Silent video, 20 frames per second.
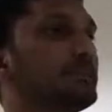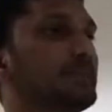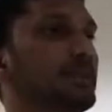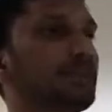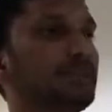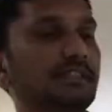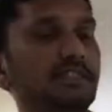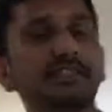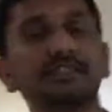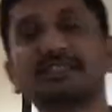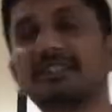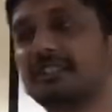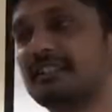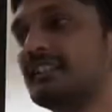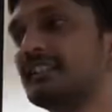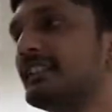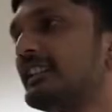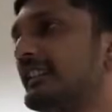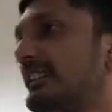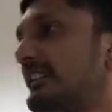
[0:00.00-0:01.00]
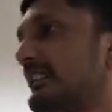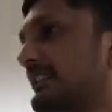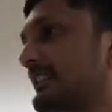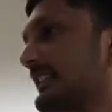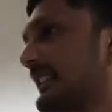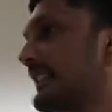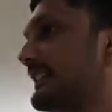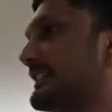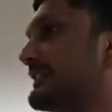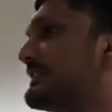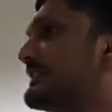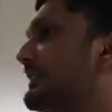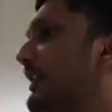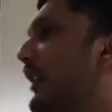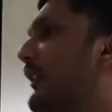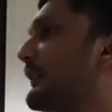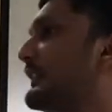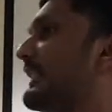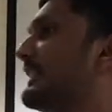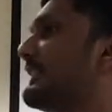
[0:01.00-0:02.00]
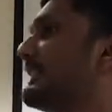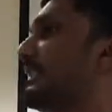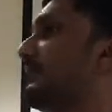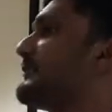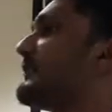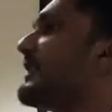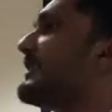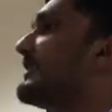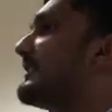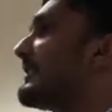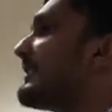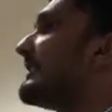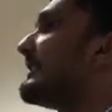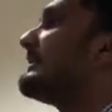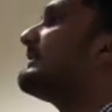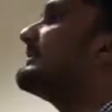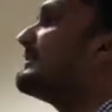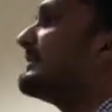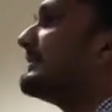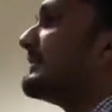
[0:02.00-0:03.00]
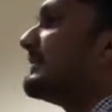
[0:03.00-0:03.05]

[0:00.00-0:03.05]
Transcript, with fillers: to my fullest. And often I keep wondering